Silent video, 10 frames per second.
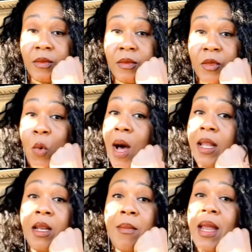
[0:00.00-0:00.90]

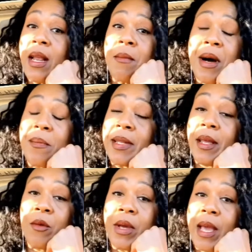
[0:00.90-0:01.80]
Quality men ain't about
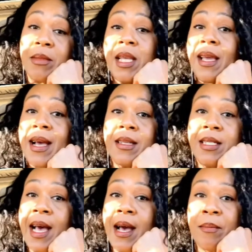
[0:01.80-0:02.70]
playing no games. They ain't got the
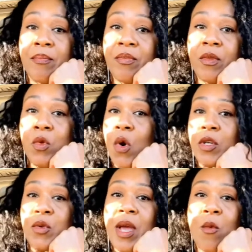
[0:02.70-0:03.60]
time, nor
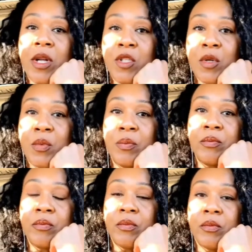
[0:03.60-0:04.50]
do they want to.
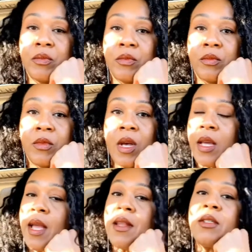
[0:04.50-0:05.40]

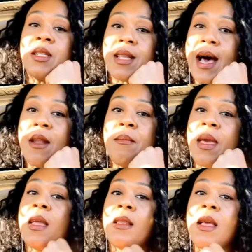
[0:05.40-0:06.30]
Again, there's a lot of
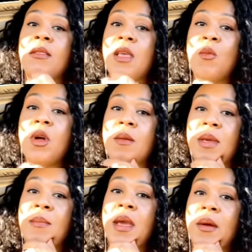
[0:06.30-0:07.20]
men that want to
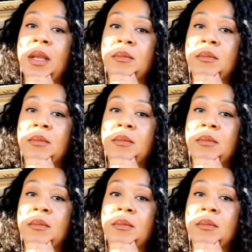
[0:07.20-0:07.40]
be married.